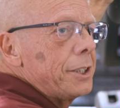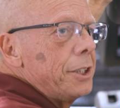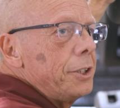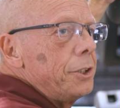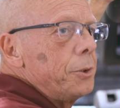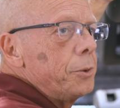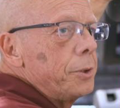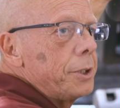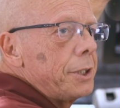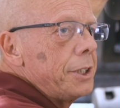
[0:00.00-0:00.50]
to
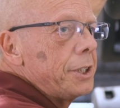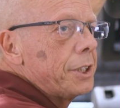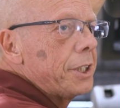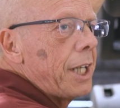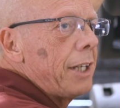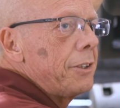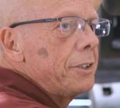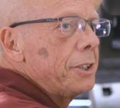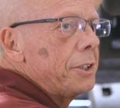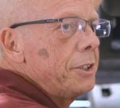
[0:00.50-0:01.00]
do with these
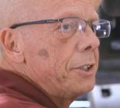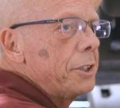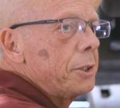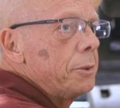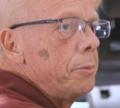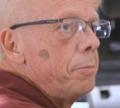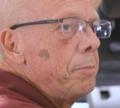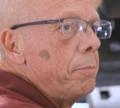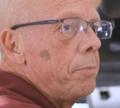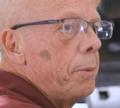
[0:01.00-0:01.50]
silencers,
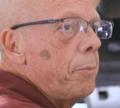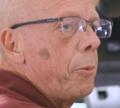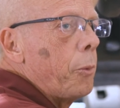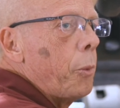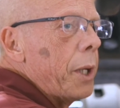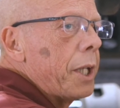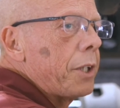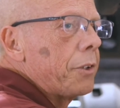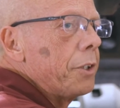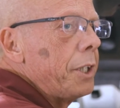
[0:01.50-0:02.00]
but
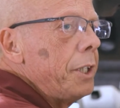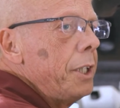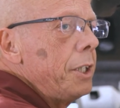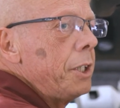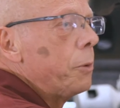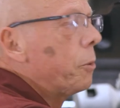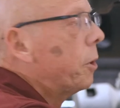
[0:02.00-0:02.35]
weekly, you